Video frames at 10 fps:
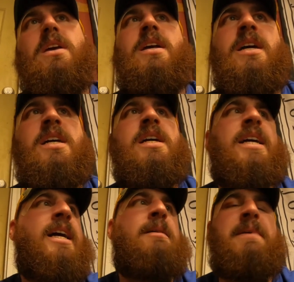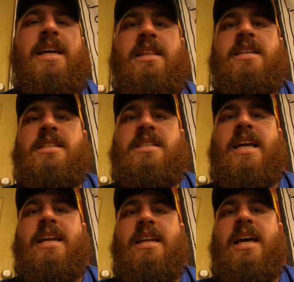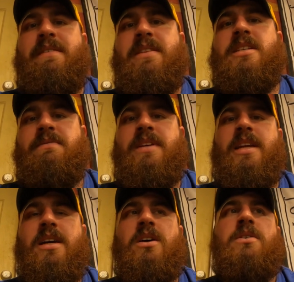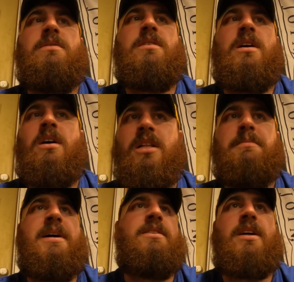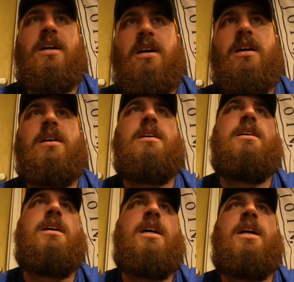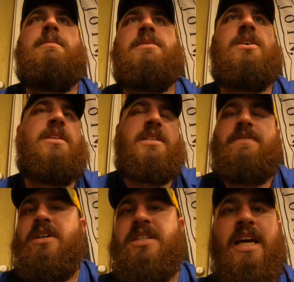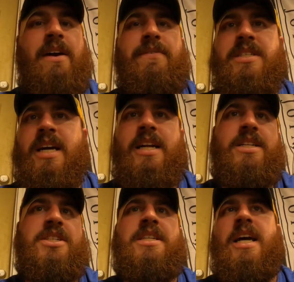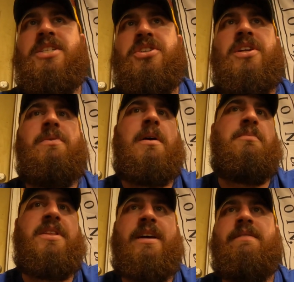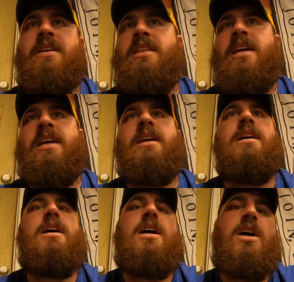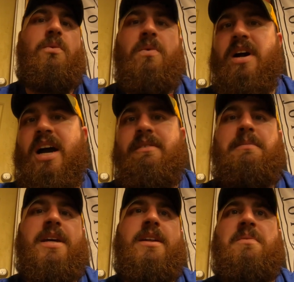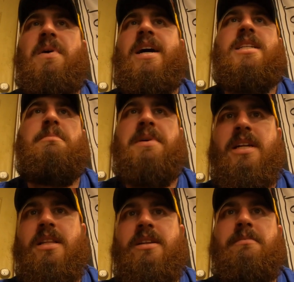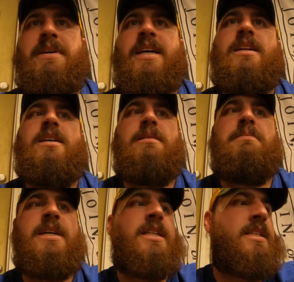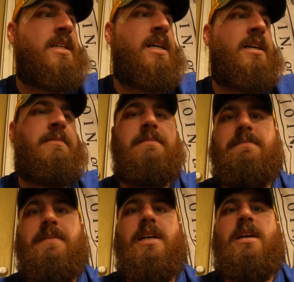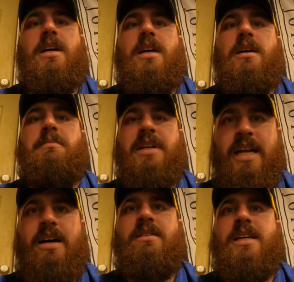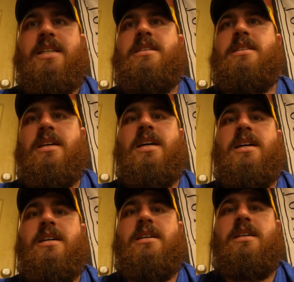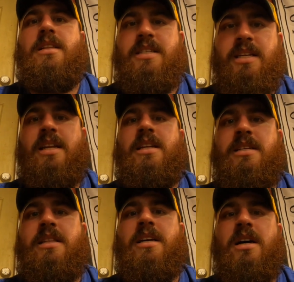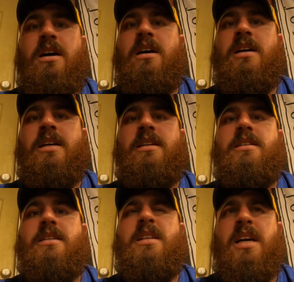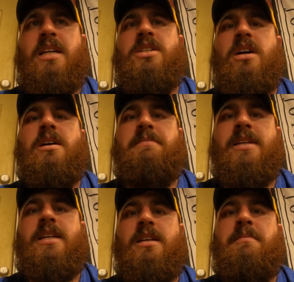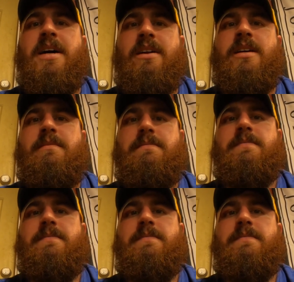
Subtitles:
gonna kind of make this second half of this video all about the car. So this first half was kind of just catching you up with everything, where I've been, why it's been a little bit, but now let's get into the car and kind of talk a bit about it.